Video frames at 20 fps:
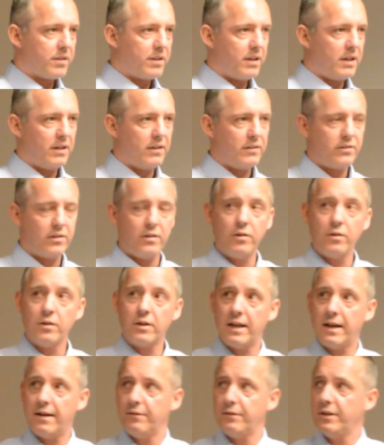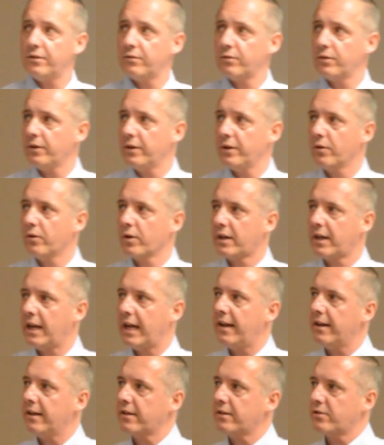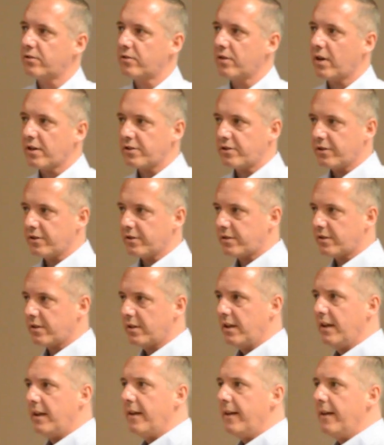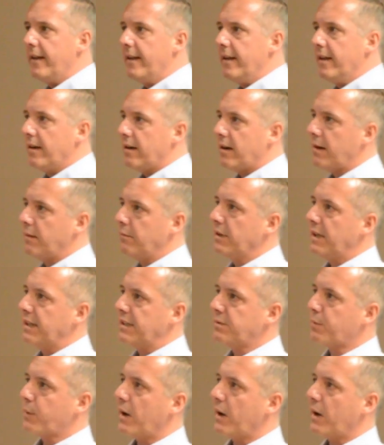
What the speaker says: things and you can have these really organic structures. Less